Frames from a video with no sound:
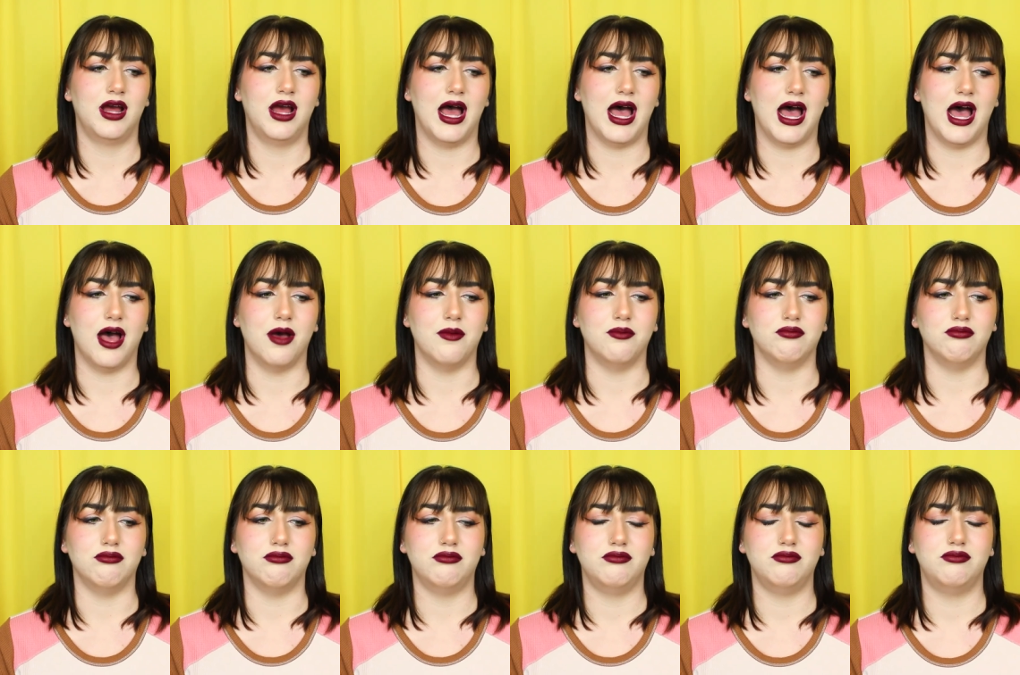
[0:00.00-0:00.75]

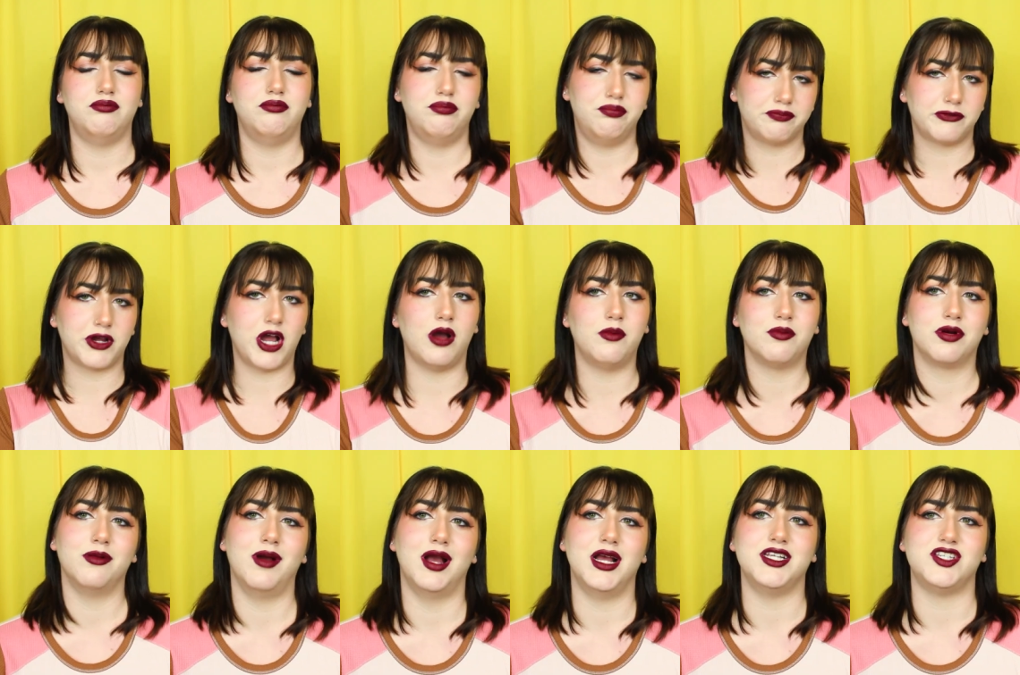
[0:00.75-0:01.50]
um,
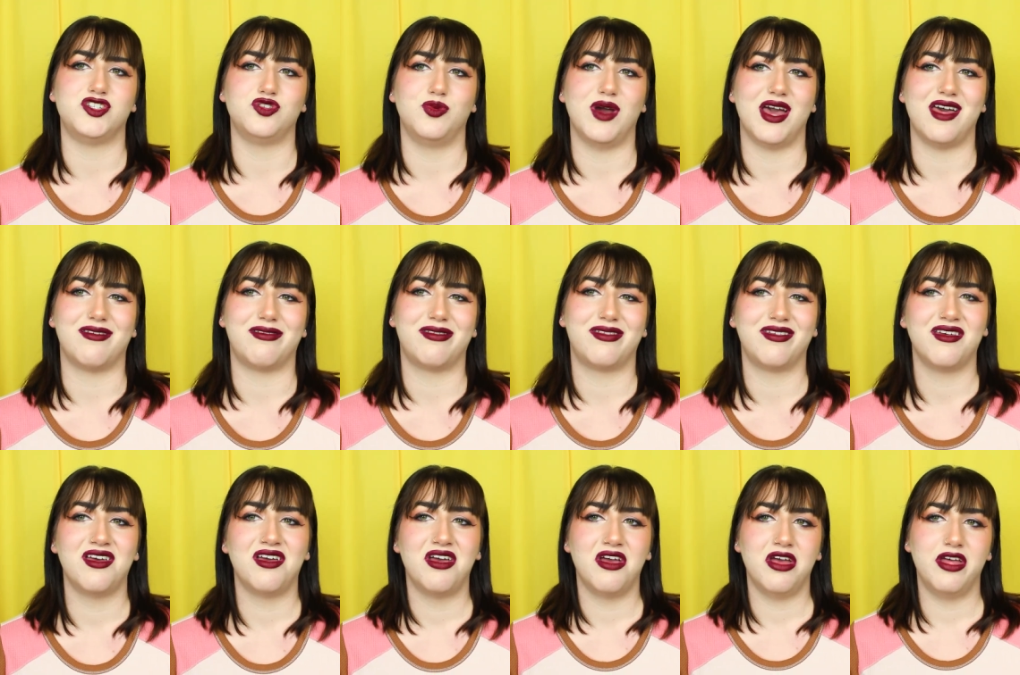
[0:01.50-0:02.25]
compromised
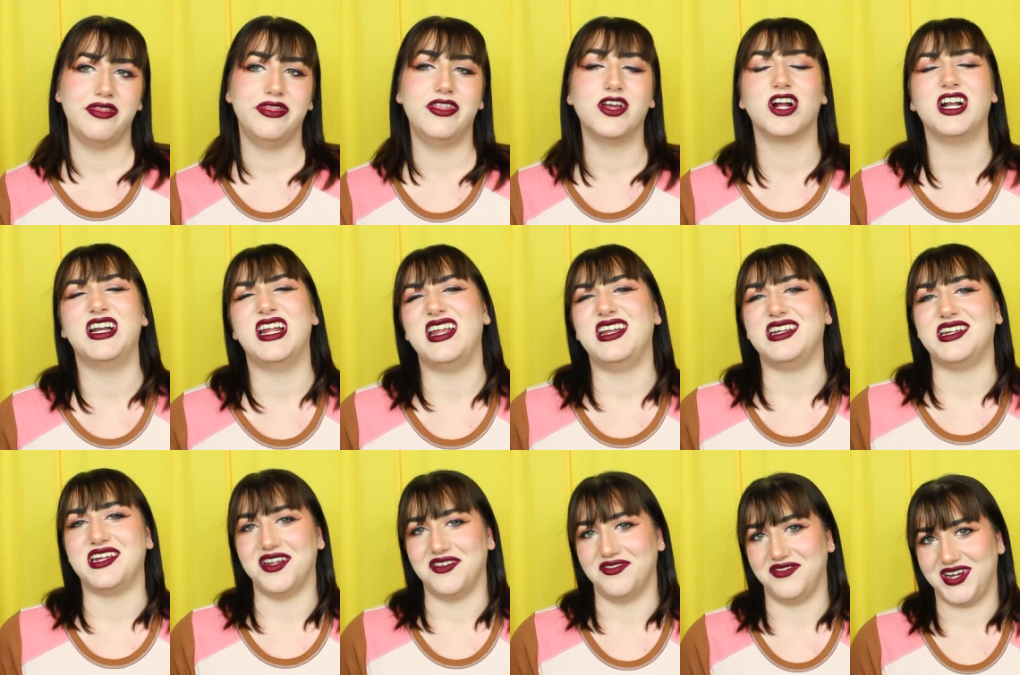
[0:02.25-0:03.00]
with they're an
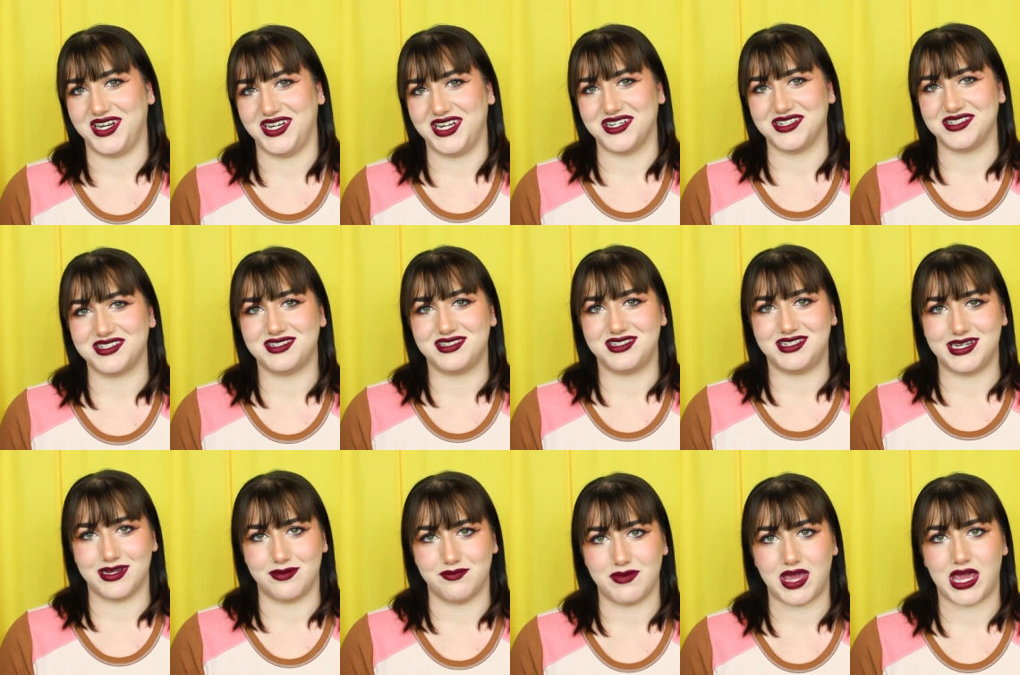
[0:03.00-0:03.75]
inconvenience
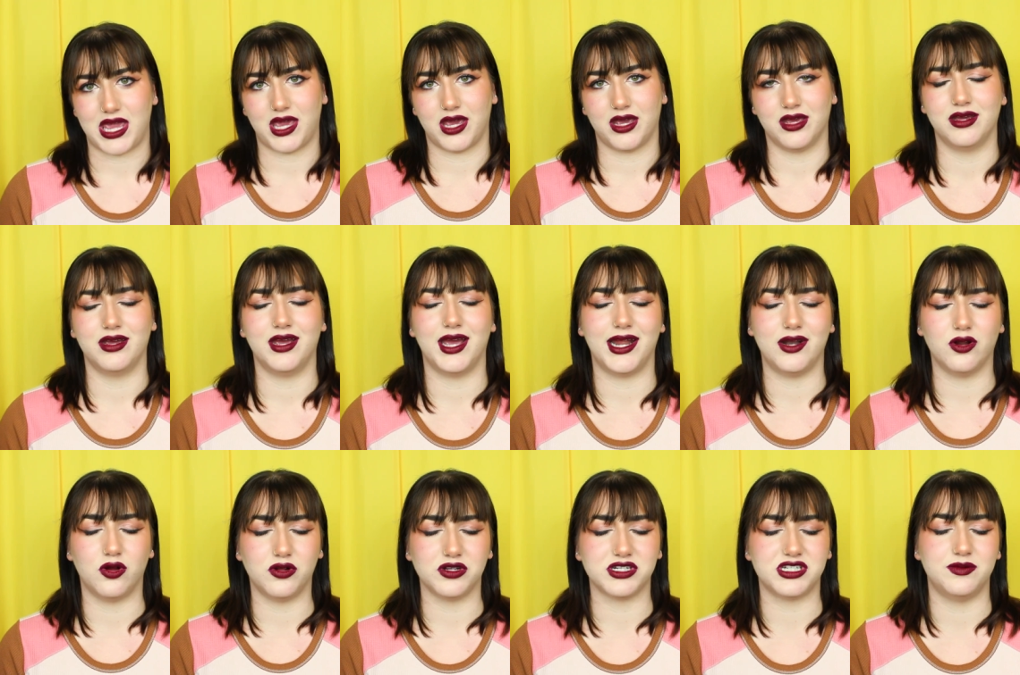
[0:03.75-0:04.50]
to me.
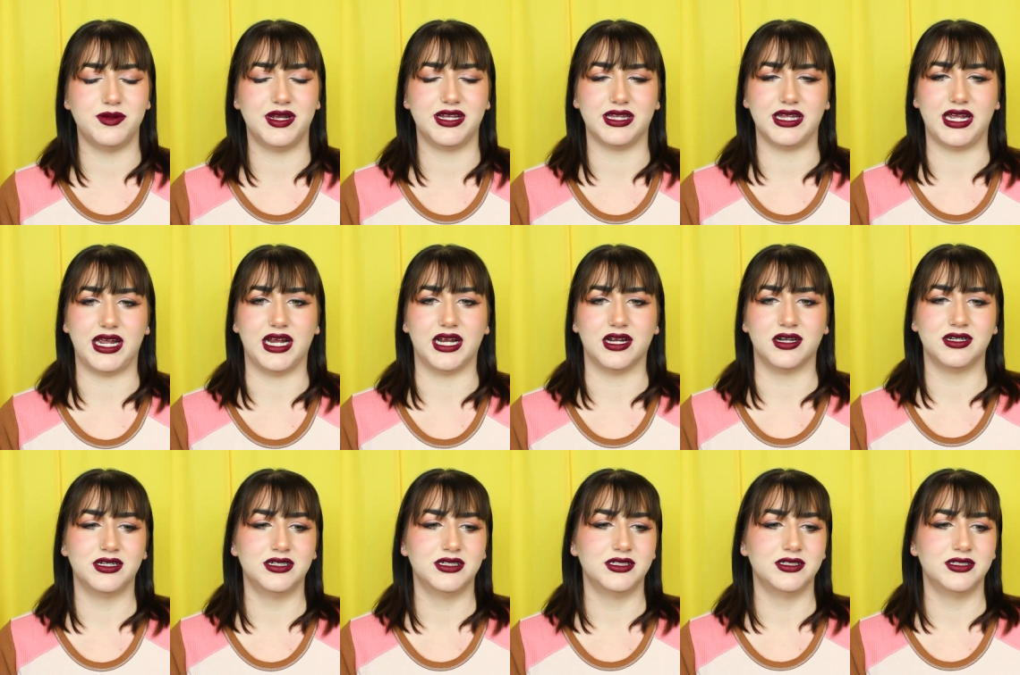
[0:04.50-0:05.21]
And ultimately,